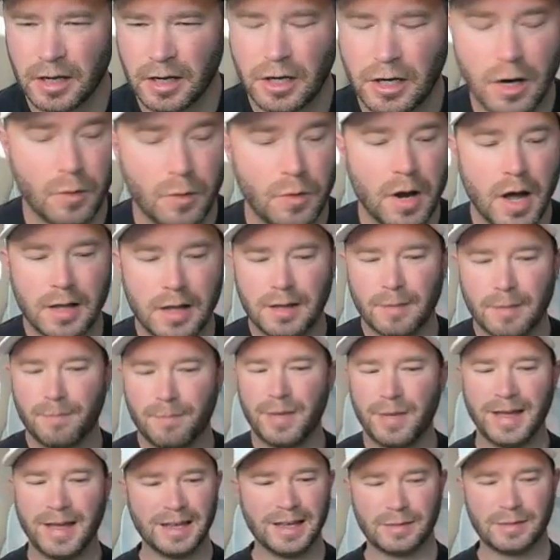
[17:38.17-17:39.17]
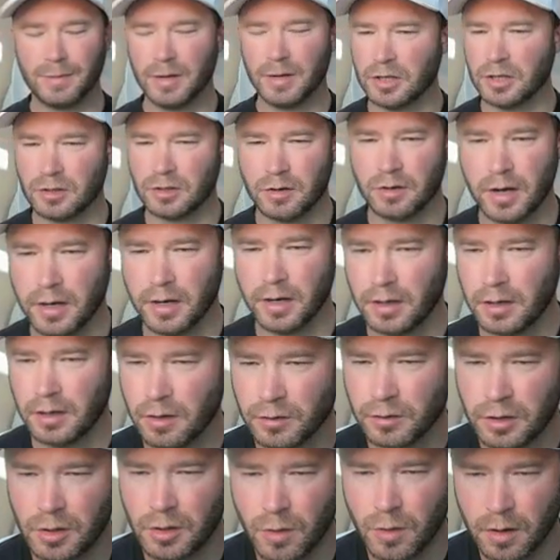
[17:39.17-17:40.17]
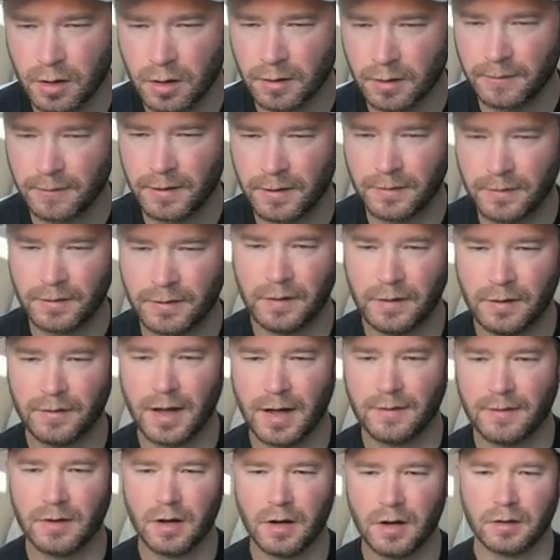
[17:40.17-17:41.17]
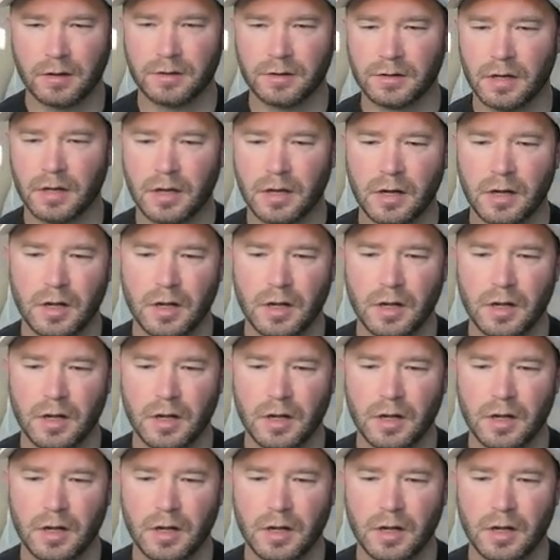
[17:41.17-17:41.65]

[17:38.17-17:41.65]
Not the biggest trade. $255.